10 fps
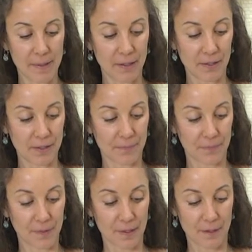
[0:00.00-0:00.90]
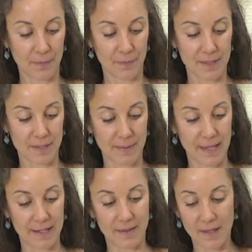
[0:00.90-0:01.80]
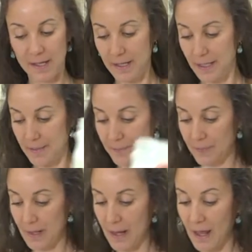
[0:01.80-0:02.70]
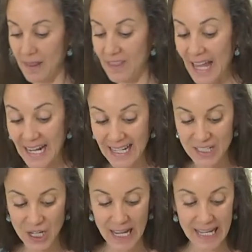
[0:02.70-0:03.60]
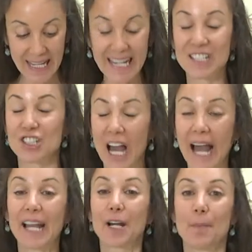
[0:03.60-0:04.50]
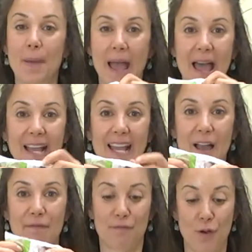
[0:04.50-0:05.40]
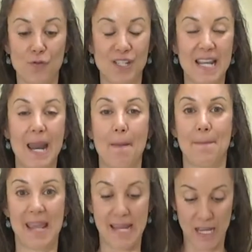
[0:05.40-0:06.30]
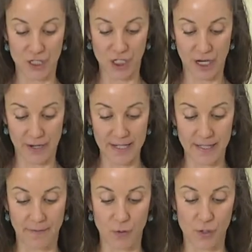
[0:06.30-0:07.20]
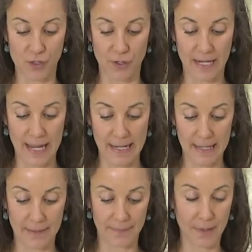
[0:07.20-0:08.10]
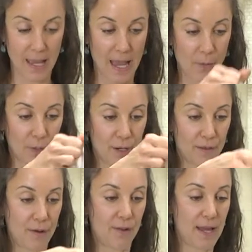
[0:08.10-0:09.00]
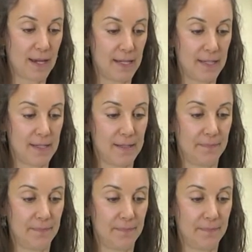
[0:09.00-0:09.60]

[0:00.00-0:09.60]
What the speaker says: milk. Put some of that in there. Then I take an entire bag of frozen Bing cherries, of course organic. And we're gonna throw that in,